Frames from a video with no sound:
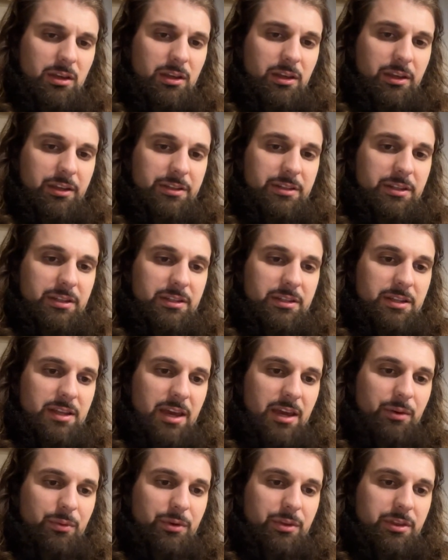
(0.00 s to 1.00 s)
is this
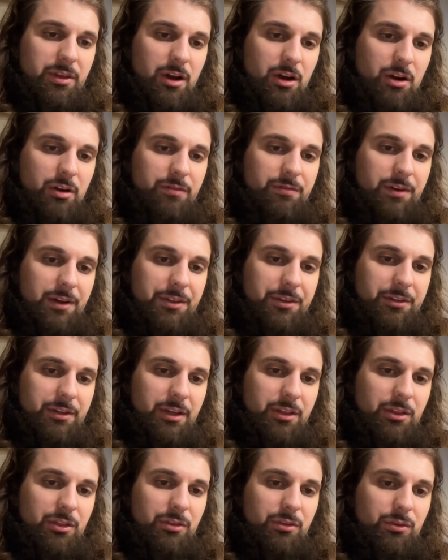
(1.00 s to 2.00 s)
day with our father,
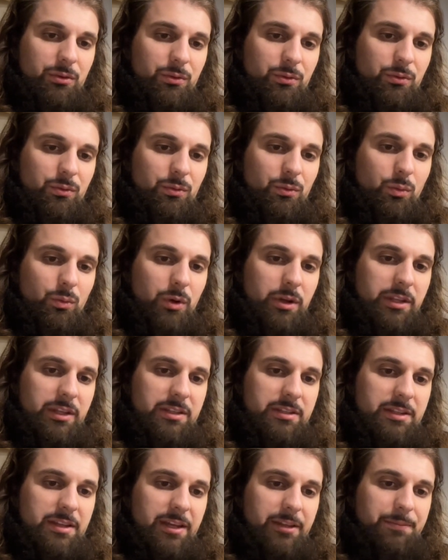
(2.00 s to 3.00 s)
and one
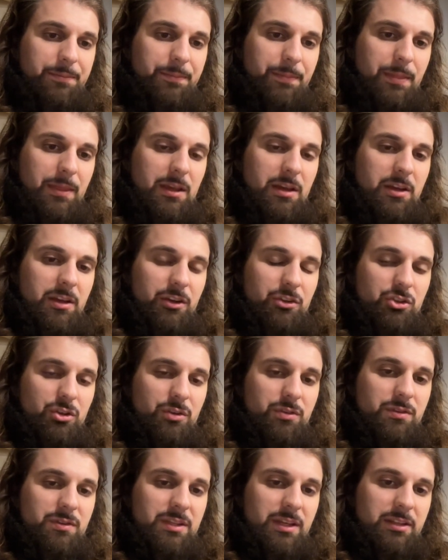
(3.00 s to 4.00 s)
is dead. And
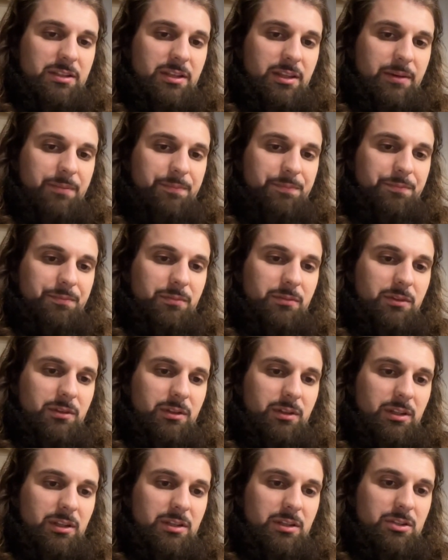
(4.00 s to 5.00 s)
Joseph said to them,
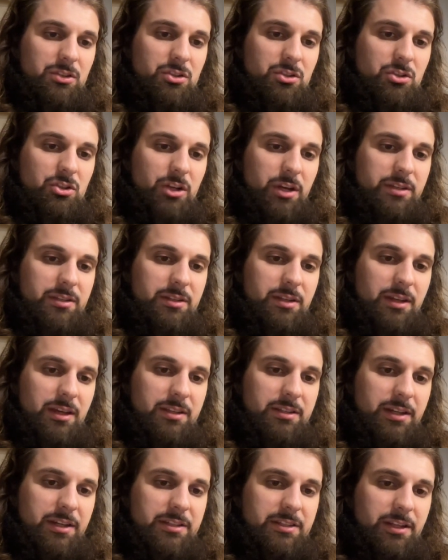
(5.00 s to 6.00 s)
it is just
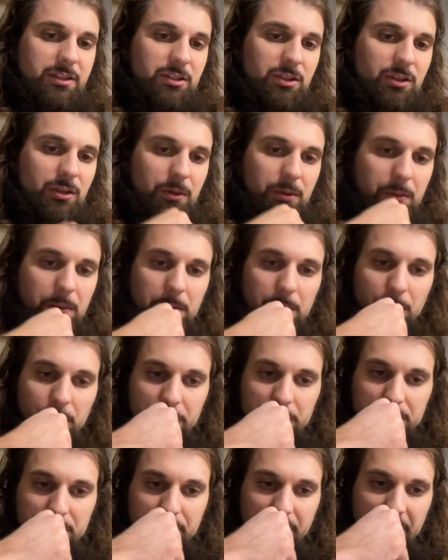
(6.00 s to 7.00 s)
as I said to you, you
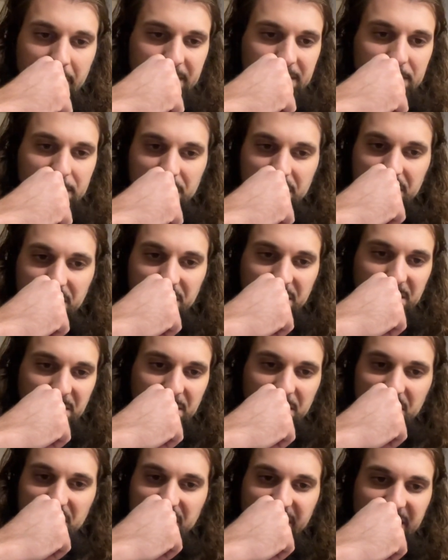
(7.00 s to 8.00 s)
are spies.
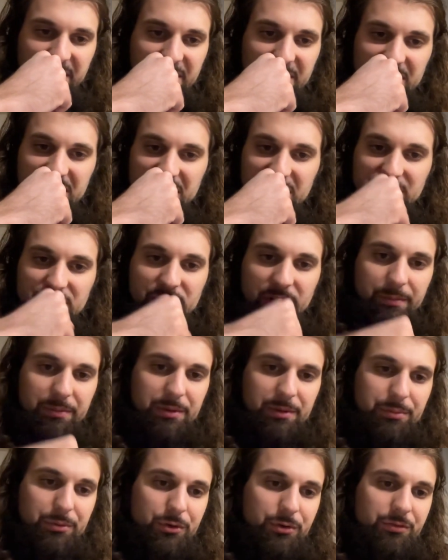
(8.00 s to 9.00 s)
By this you shall
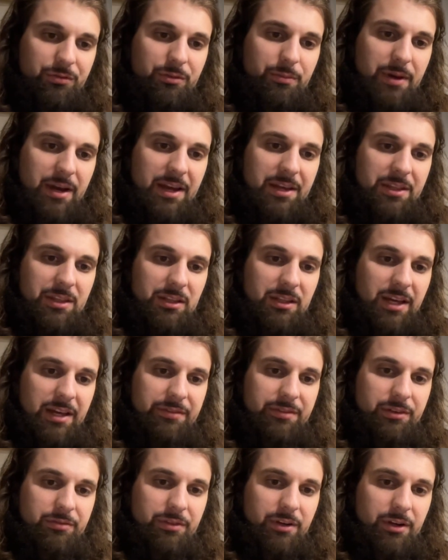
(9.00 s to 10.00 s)
be proved by the
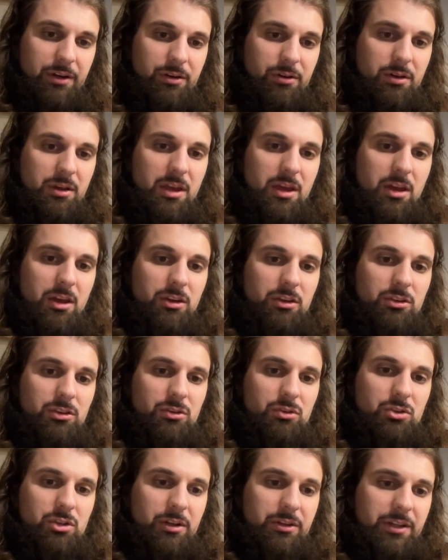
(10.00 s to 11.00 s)
life of Pharaoh.
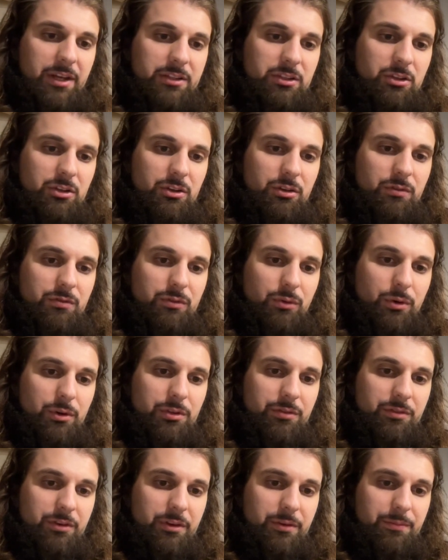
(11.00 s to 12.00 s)
You shall not go
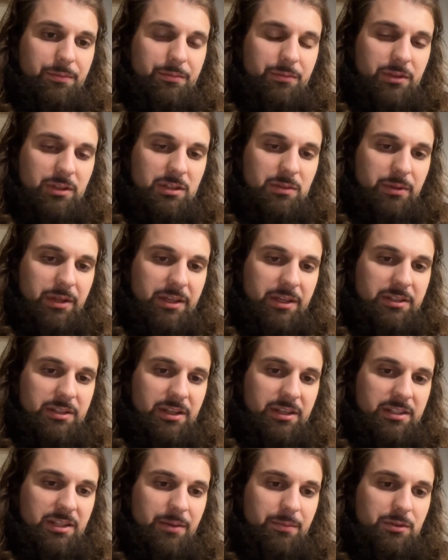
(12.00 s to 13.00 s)
forth from this place,
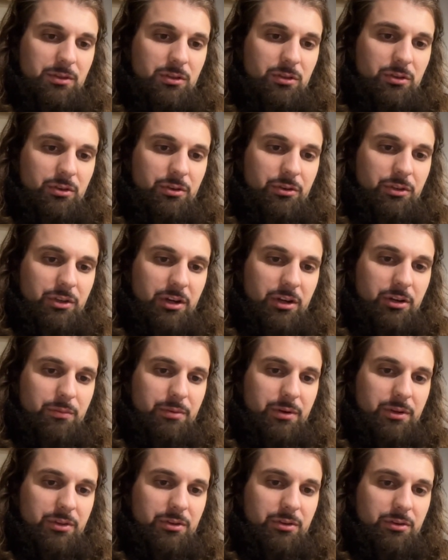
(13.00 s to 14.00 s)
except your younger
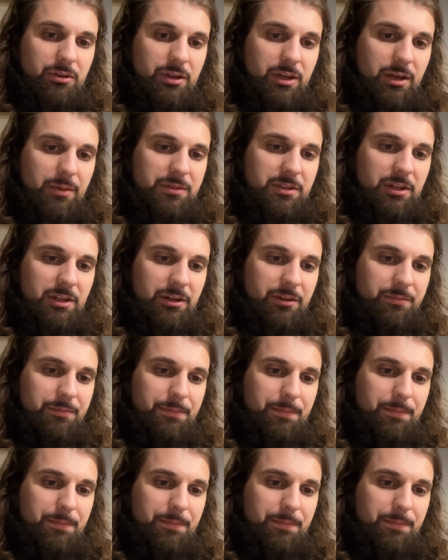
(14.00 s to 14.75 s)
brother comes here.